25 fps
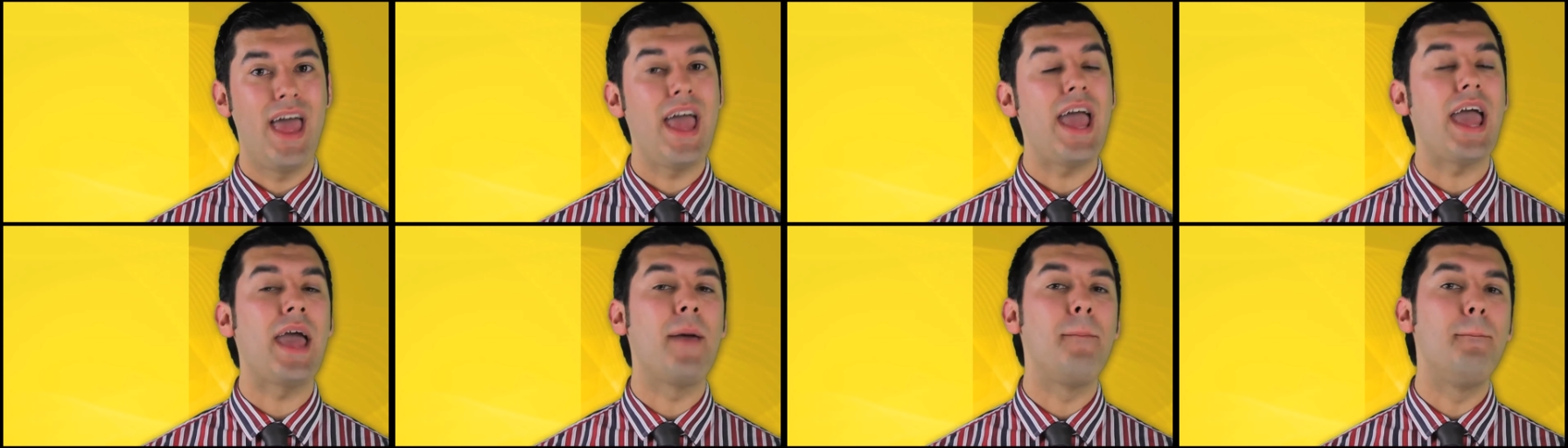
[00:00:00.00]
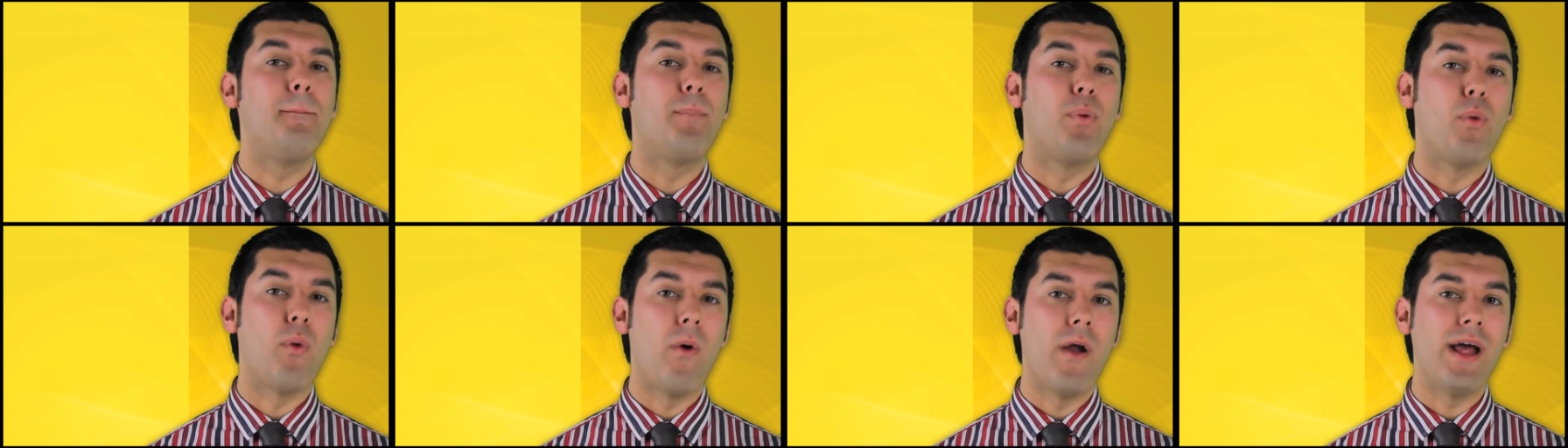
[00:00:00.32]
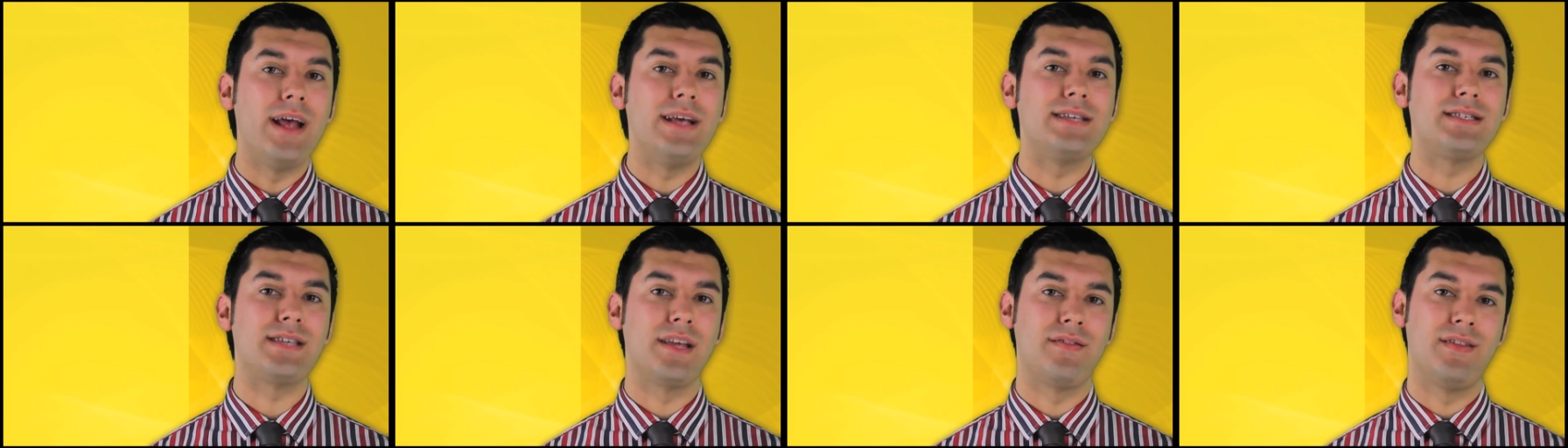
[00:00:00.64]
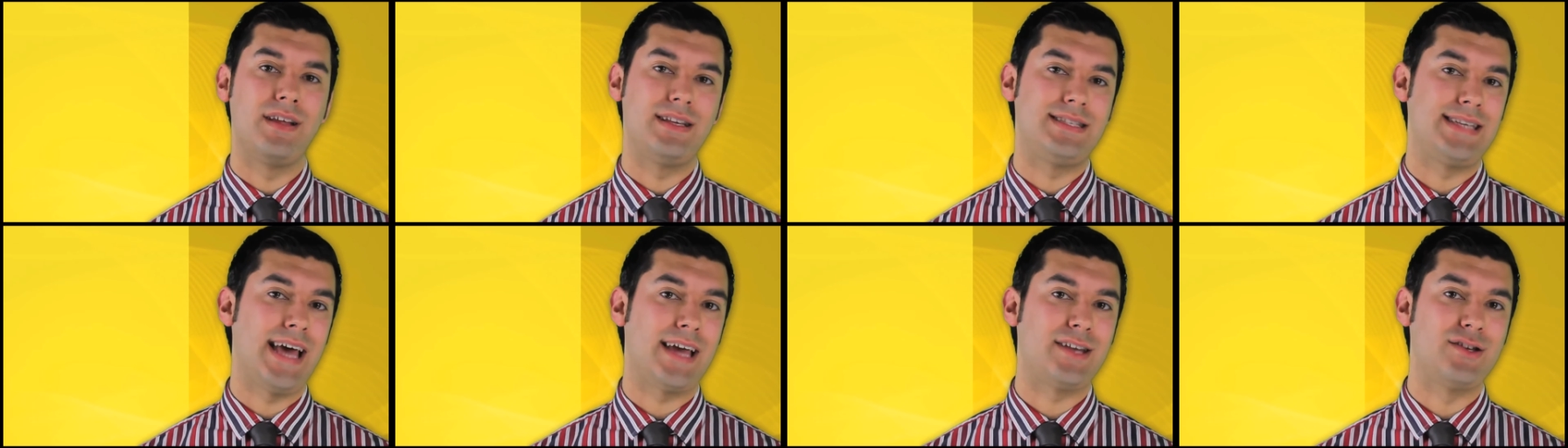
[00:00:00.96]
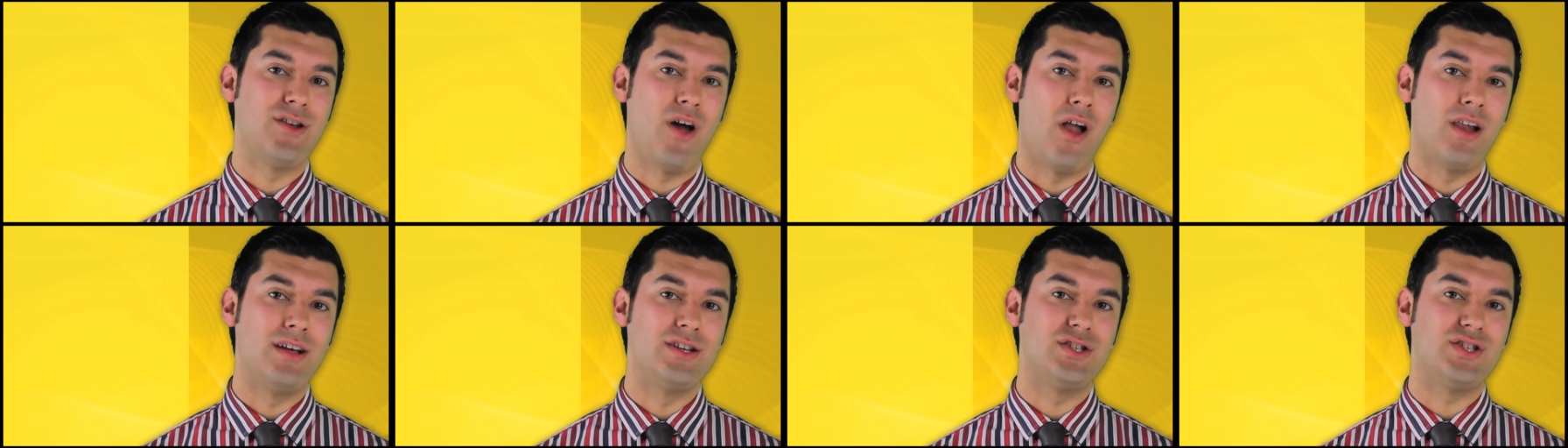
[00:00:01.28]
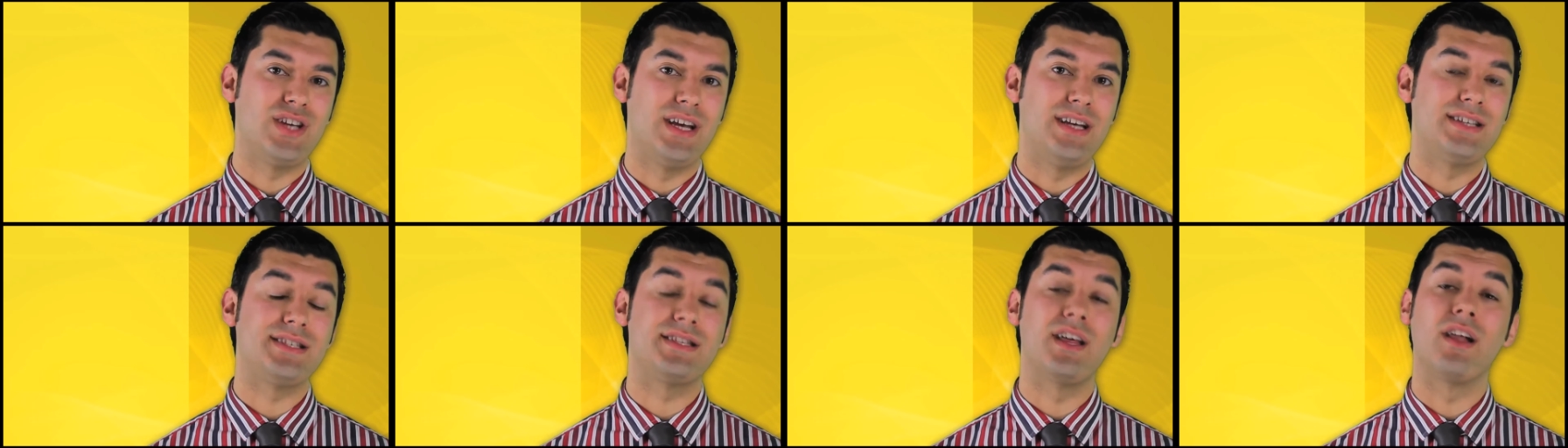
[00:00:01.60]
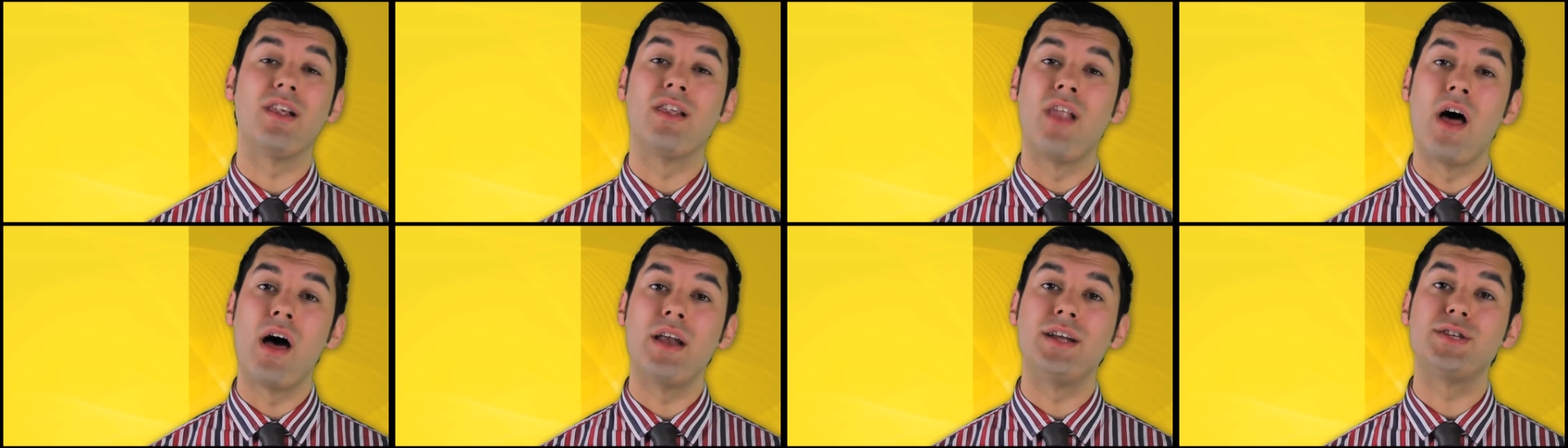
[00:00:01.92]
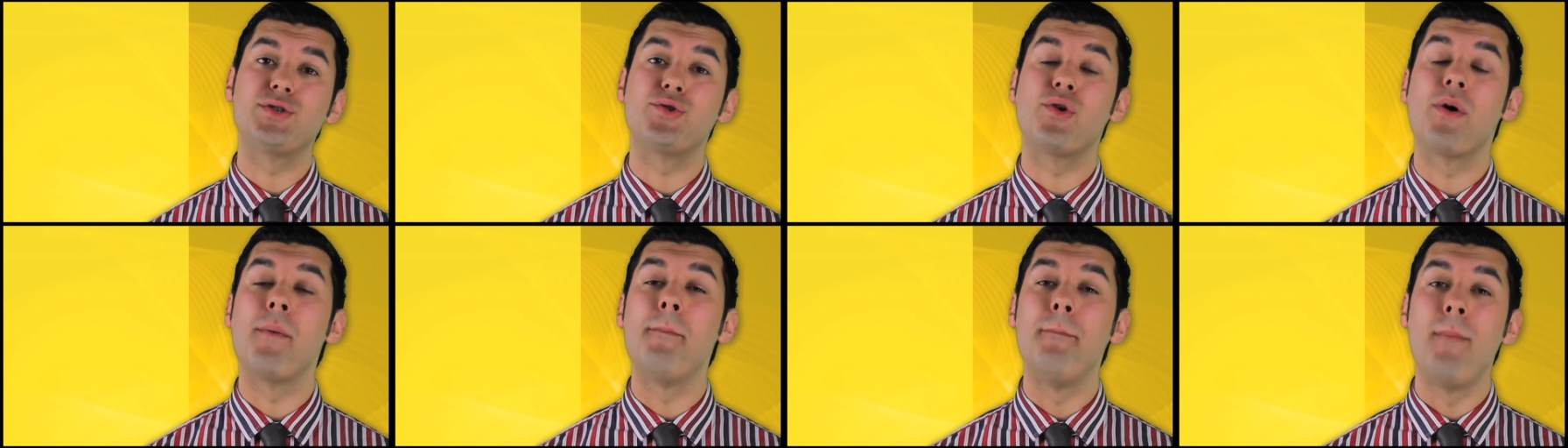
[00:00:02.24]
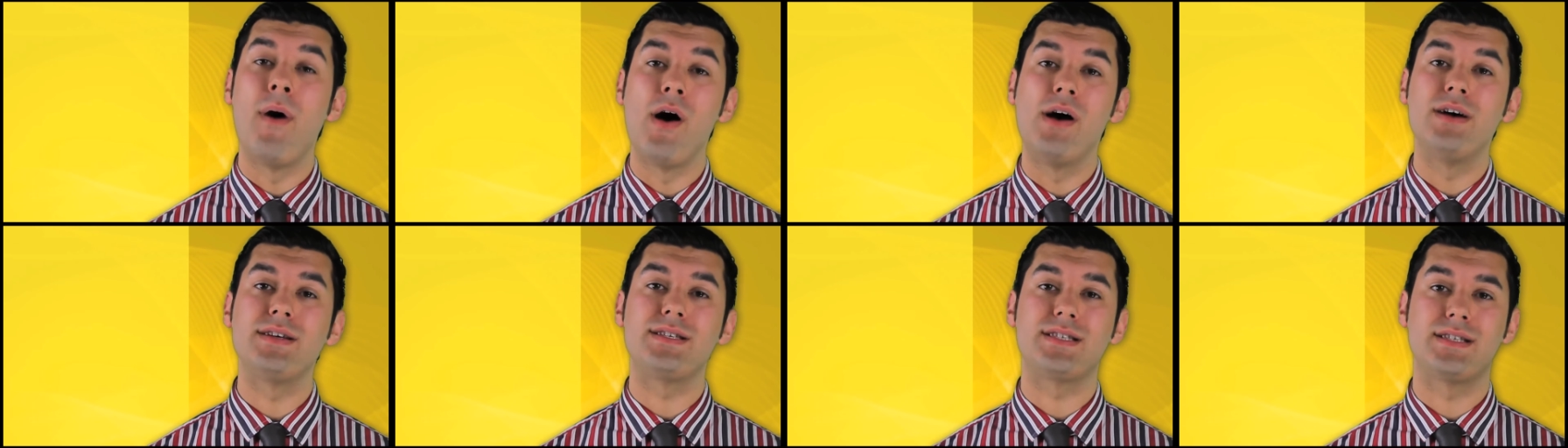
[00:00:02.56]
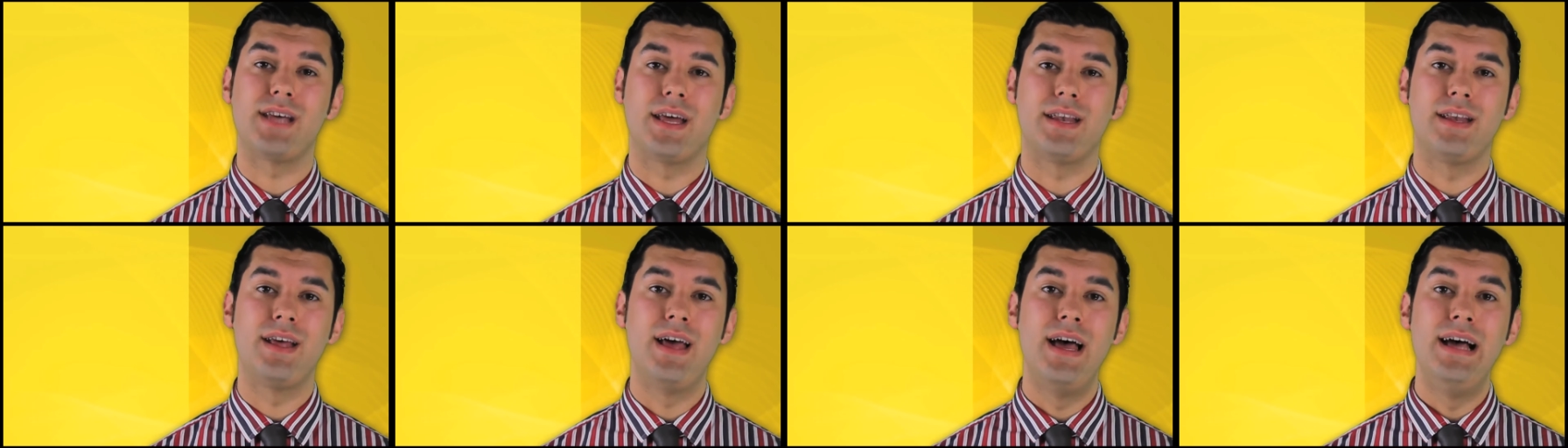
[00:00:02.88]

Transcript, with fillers: embracing the technologies that learners are immersed in